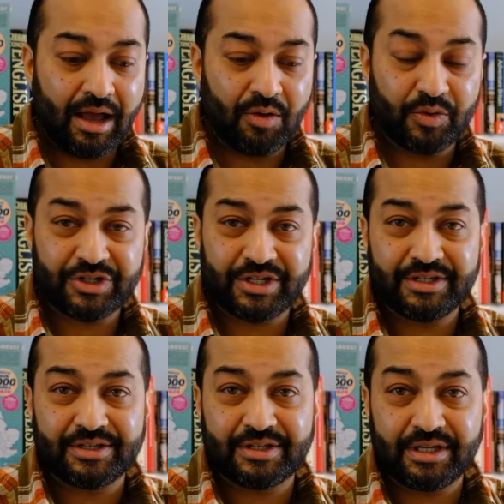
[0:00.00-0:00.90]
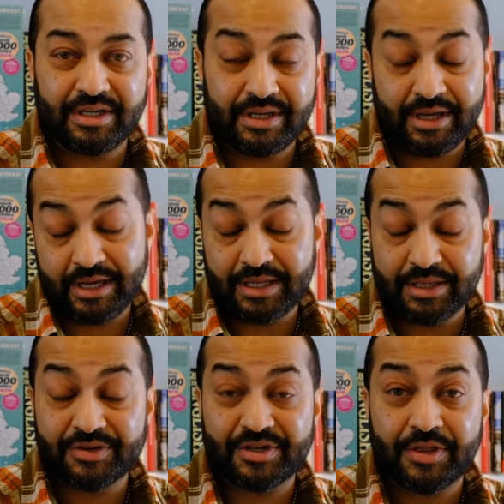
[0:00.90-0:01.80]
which is in
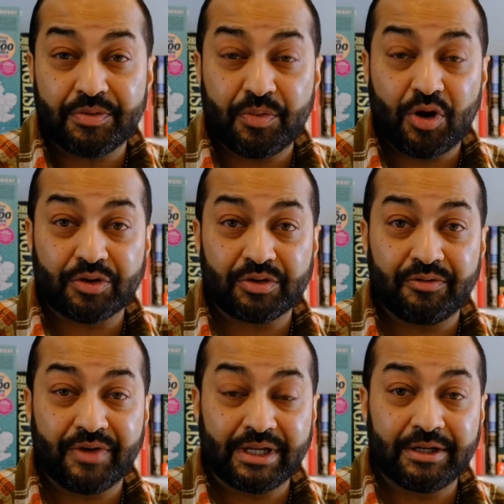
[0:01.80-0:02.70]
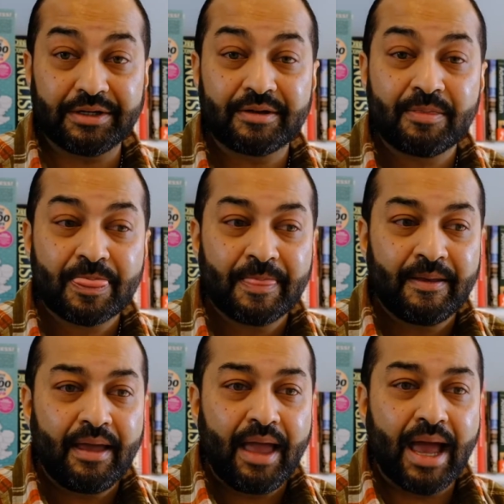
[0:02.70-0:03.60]
the southern part of England.
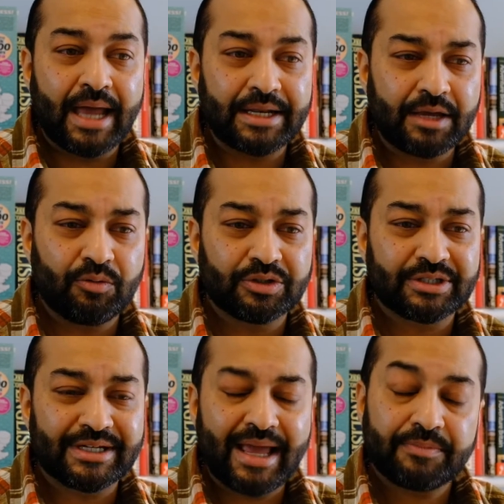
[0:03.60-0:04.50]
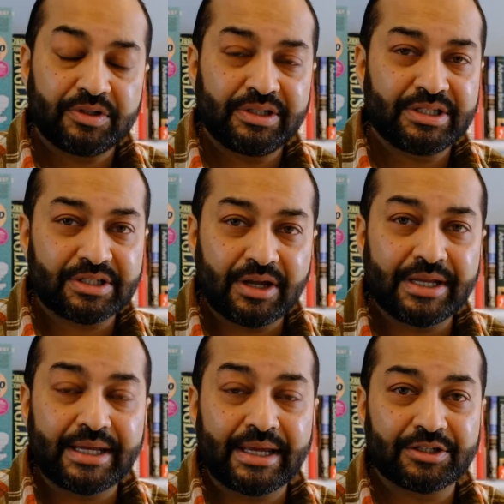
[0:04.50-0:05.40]
And it was an absolutely
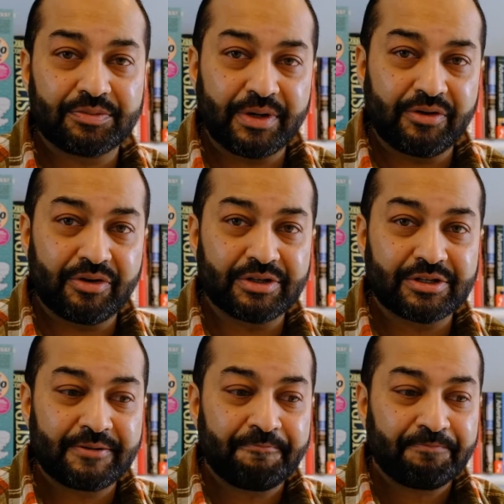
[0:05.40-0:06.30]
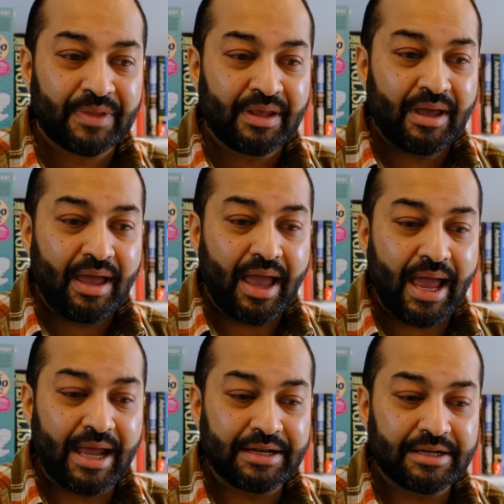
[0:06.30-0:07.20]
stunning experience,
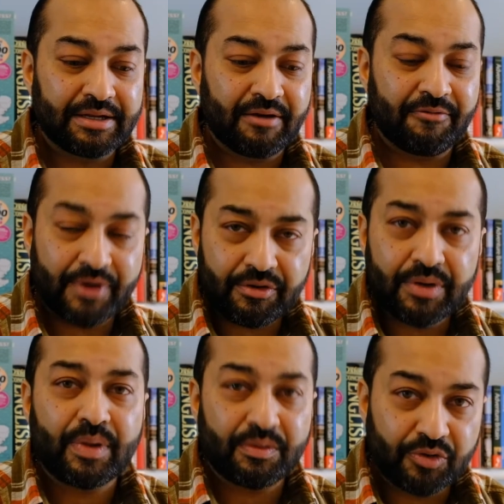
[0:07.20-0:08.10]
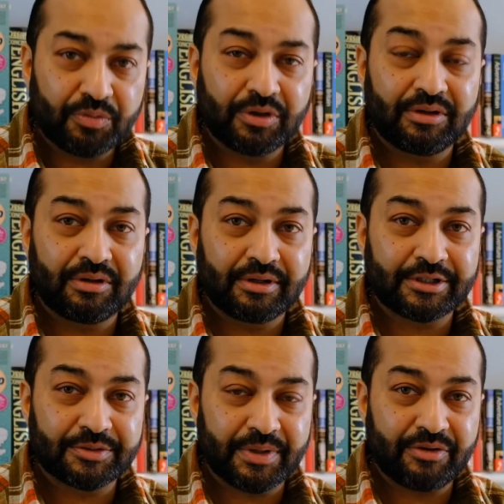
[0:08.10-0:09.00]
and a very memorable
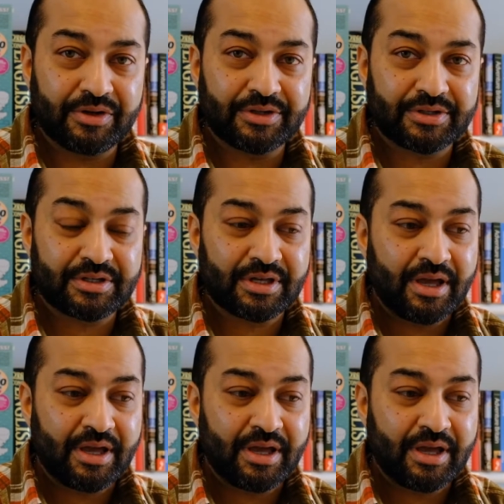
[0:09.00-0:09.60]
experience.